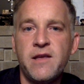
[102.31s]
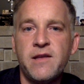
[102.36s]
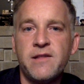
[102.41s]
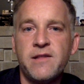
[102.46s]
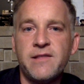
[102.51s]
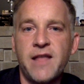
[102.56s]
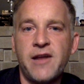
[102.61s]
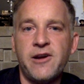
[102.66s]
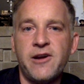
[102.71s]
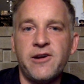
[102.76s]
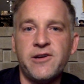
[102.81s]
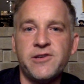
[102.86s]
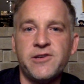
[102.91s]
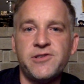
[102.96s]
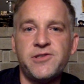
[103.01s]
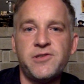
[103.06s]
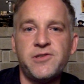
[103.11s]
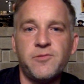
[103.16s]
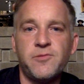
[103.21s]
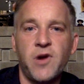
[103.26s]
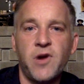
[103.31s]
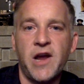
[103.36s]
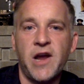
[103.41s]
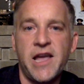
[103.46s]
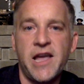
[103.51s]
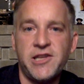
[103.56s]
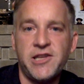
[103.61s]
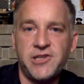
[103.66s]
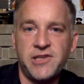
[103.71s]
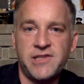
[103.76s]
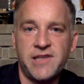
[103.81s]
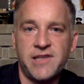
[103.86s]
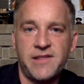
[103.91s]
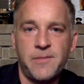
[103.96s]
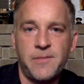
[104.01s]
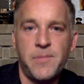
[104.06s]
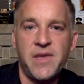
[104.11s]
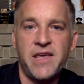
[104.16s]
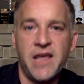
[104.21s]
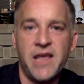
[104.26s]
letters where H is at the
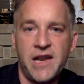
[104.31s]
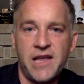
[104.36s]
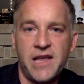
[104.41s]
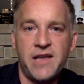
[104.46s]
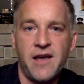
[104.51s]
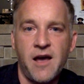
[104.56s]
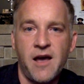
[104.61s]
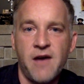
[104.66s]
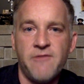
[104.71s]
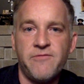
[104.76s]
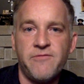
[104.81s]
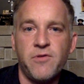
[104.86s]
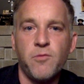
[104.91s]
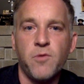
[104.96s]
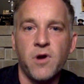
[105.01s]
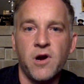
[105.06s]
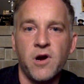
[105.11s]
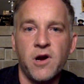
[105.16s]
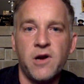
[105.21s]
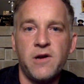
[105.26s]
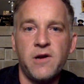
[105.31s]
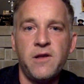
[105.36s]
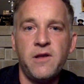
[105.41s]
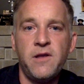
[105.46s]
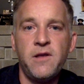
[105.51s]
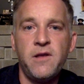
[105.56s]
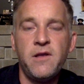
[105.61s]
beginning of the word,